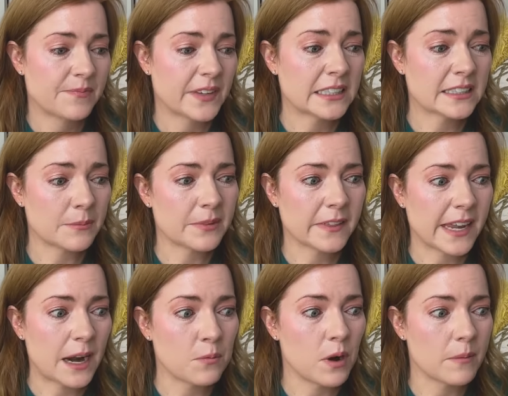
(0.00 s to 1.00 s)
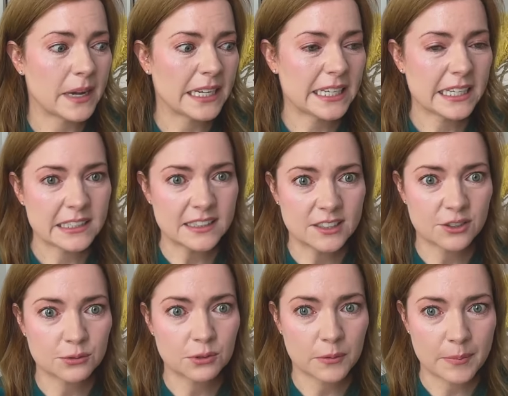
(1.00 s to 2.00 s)
and something that I want my kids
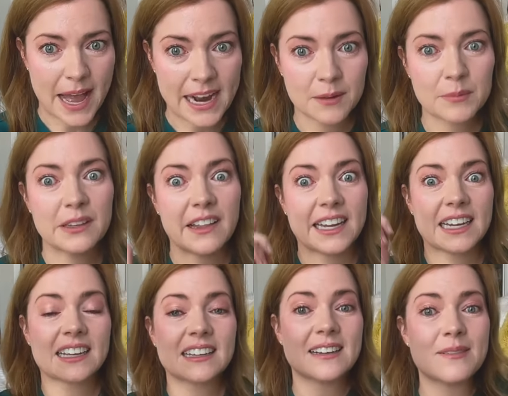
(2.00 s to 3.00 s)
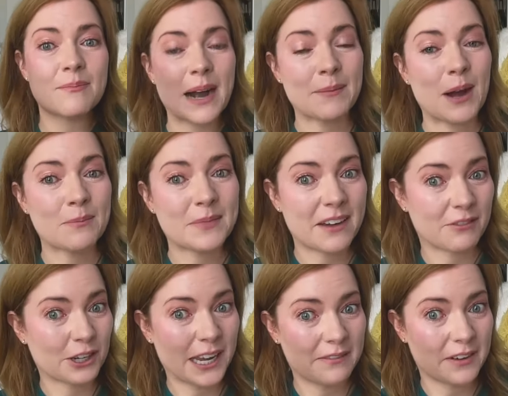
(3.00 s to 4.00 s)
to look back and be like, my mom
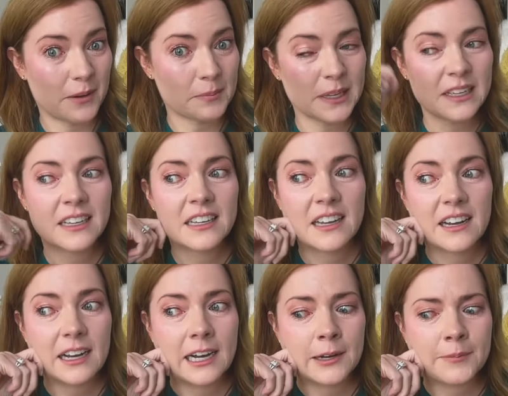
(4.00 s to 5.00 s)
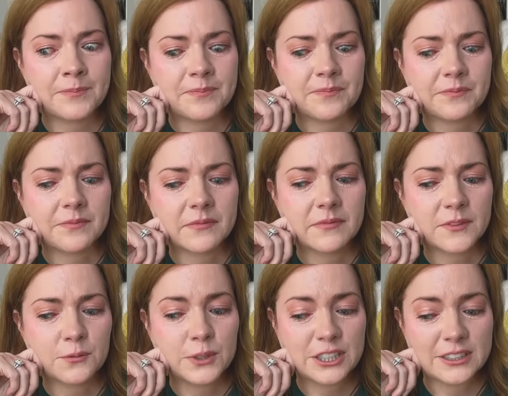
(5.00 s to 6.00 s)
never gave up. Um,
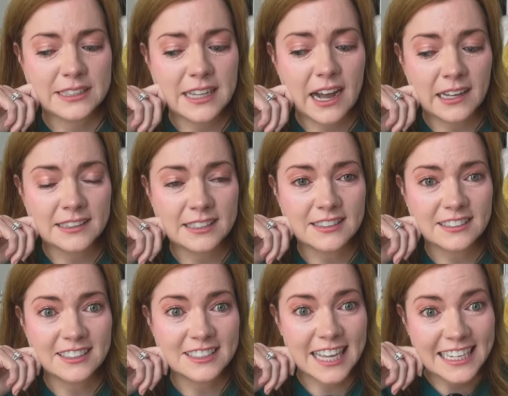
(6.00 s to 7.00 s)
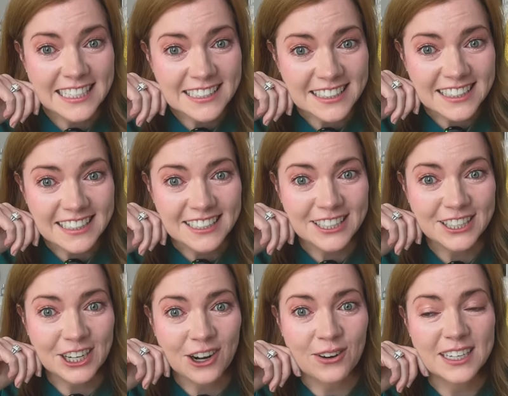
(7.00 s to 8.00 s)
which is not it's not easy
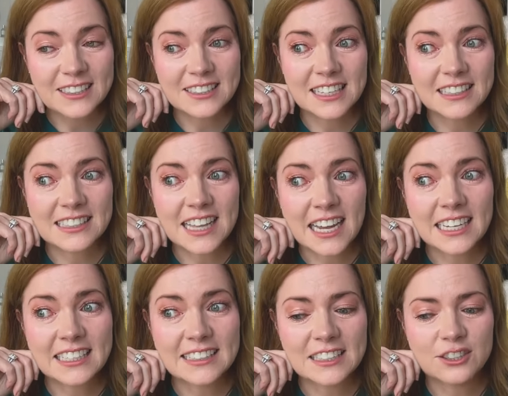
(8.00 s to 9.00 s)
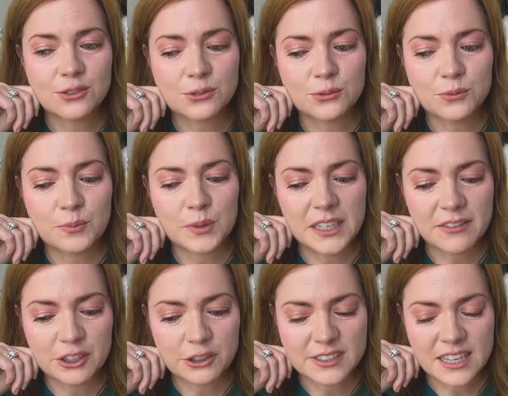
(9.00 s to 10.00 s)
you know it's it's not easy to
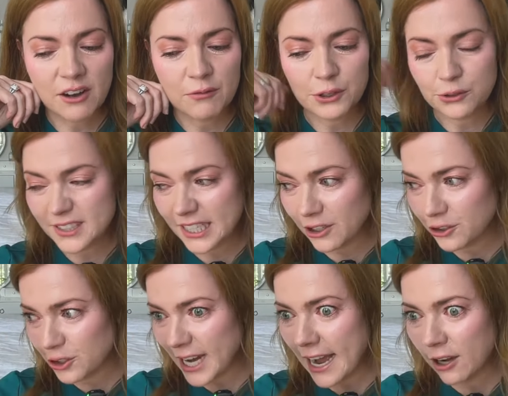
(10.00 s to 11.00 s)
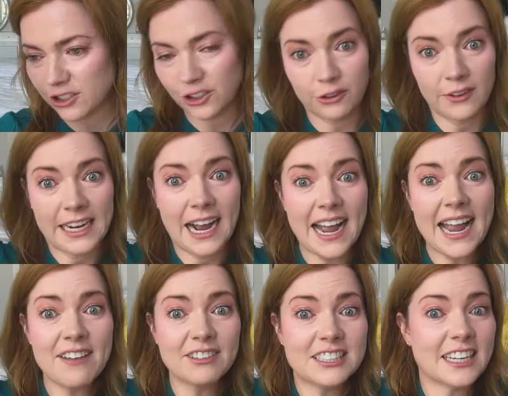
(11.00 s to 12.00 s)
believe in yourself when you're sitting on your couch and you're like i
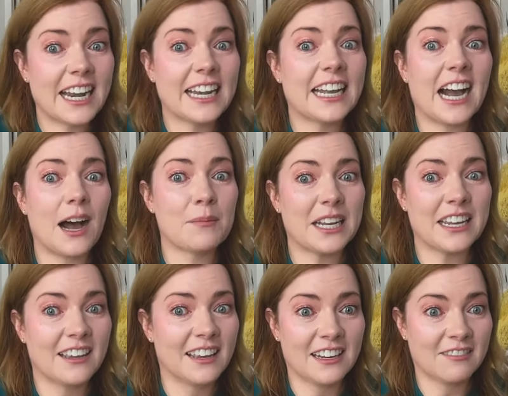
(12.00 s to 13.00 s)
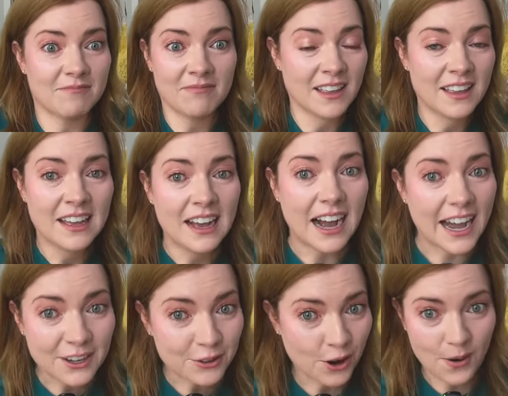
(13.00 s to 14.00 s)
haven't done any comedy in
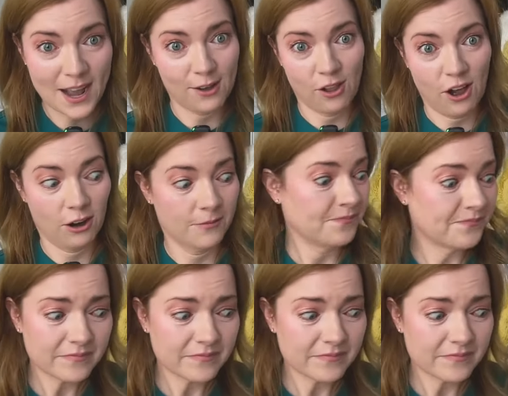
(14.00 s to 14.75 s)
i don't know how long